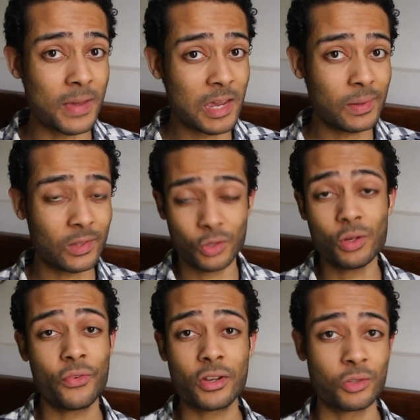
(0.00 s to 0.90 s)
Maybe the
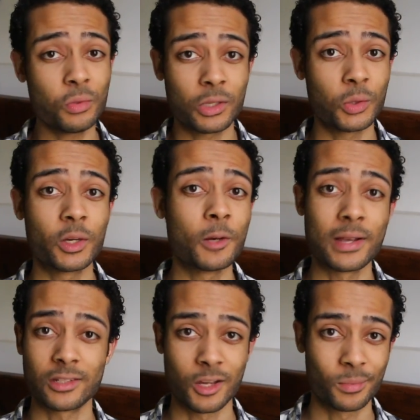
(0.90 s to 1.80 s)
universe knew that you were going to
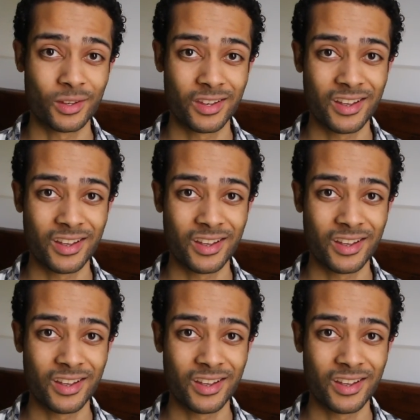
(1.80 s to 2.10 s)
mess up.